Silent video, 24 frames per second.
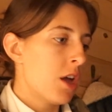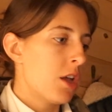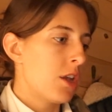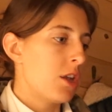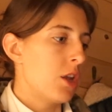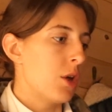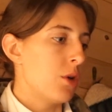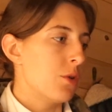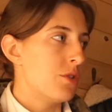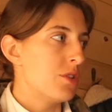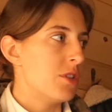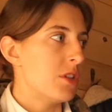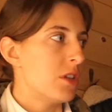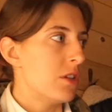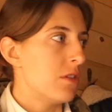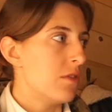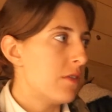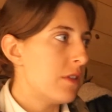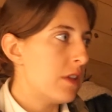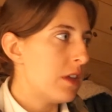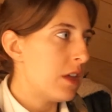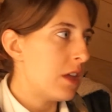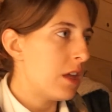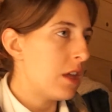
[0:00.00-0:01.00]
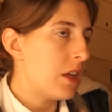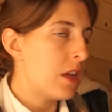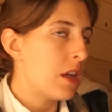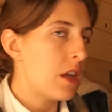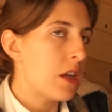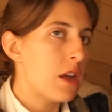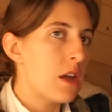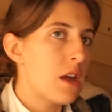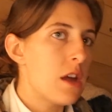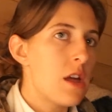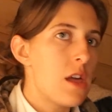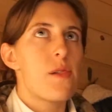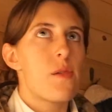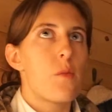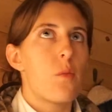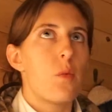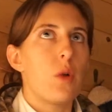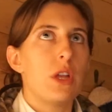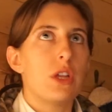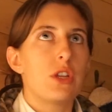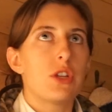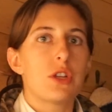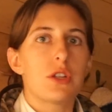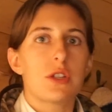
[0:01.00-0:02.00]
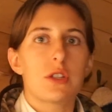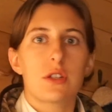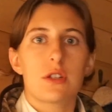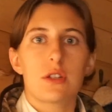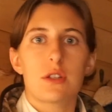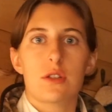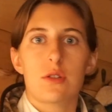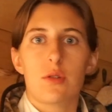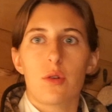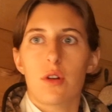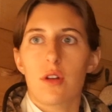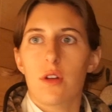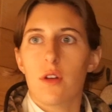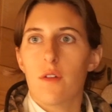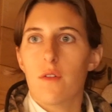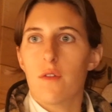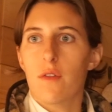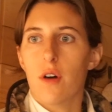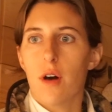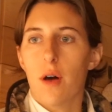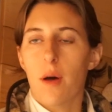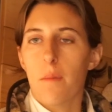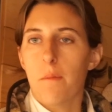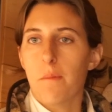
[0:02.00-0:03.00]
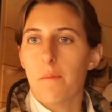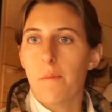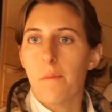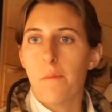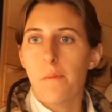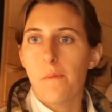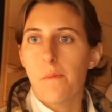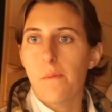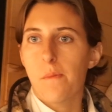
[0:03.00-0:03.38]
no TV. We just sort of, um,